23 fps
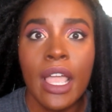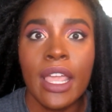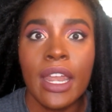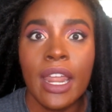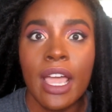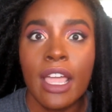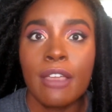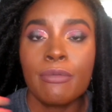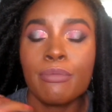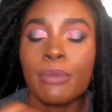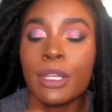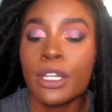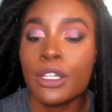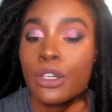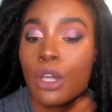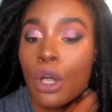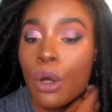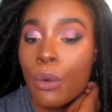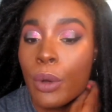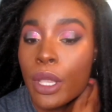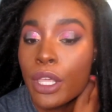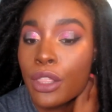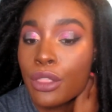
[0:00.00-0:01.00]
And I've been
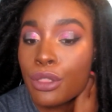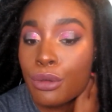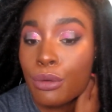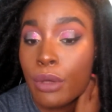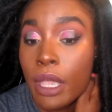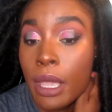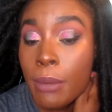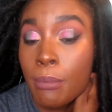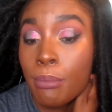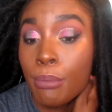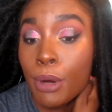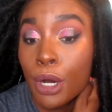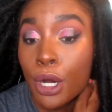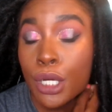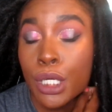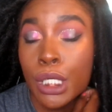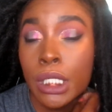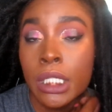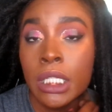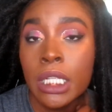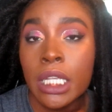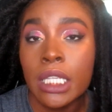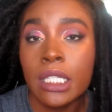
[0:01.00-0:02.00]
going through and
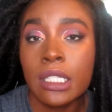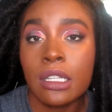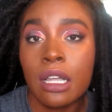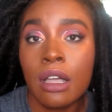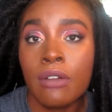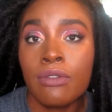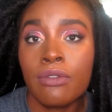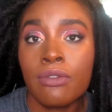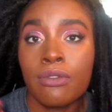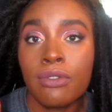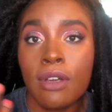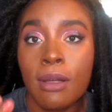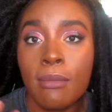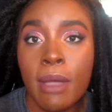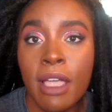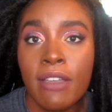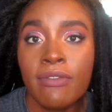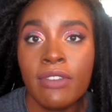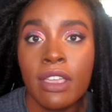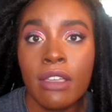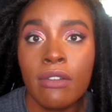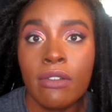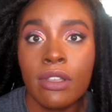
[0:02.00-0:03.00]
purchasing stuff from my
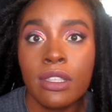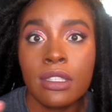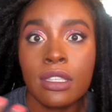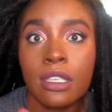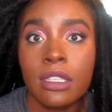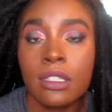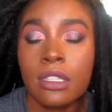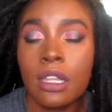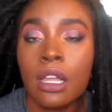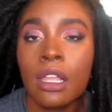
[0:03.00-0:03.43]
favorites list